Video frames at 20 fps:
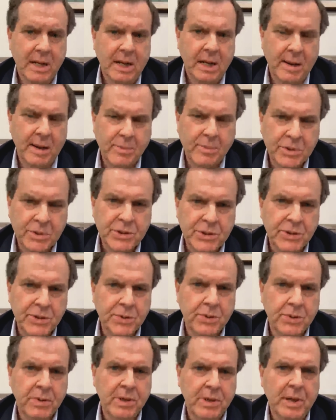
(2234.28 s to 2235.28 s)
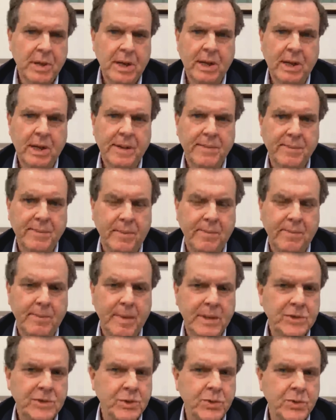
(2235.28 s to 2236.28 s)
Number two,
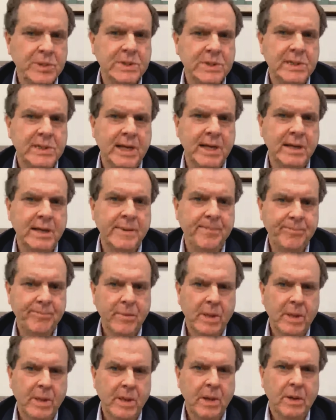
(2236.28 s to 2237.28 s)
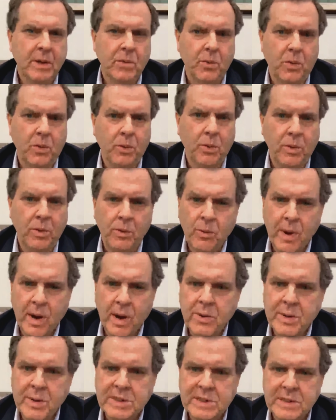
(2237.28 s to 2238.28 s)
my students said,
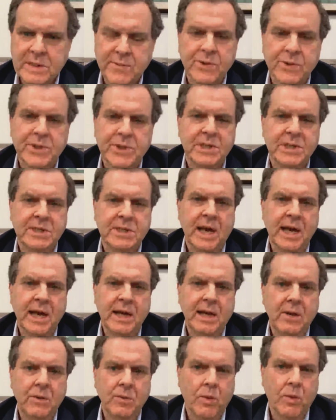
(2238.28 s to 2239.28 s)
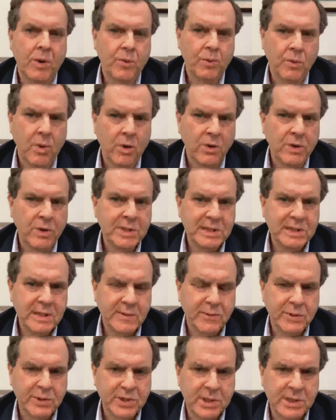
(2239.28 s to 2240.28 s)
where is civil society? What role is
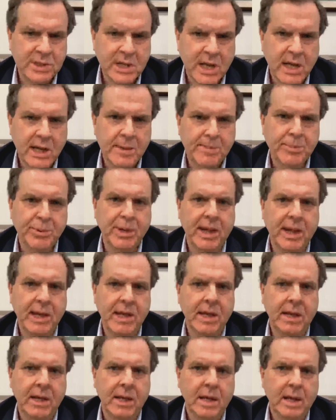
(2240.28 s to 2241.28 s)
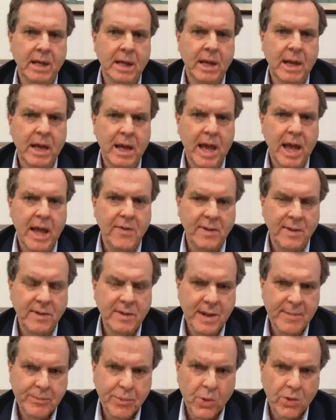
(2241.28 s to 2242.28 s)
civil society playing? And
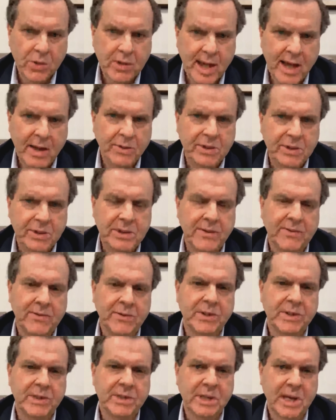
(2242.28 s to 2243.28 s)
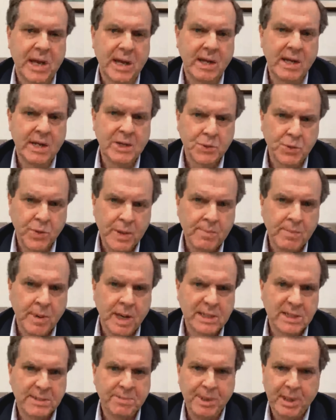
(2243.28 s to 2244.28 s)
then they broke down civil society as we
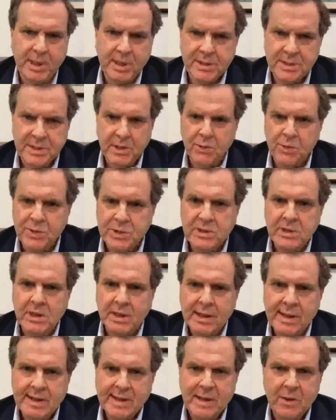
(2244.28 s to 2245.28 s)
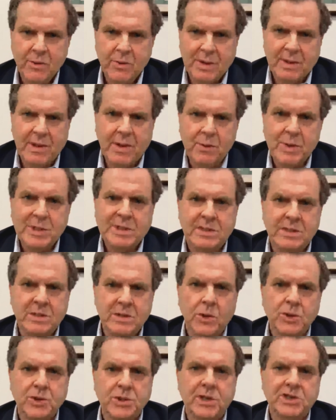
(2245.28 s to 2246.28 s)
must, because there is
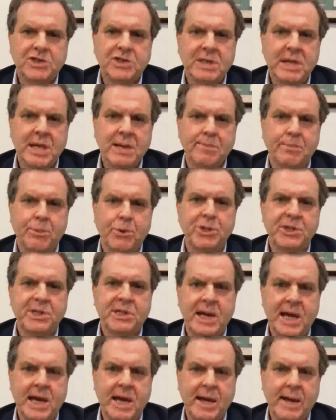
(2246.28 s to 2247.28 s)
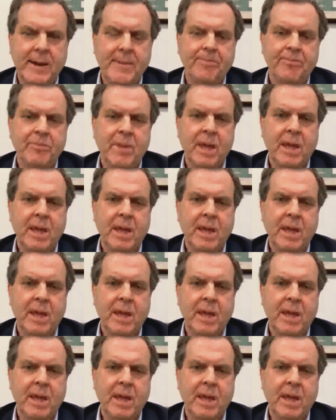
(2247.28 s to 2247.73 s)
no such thing per se,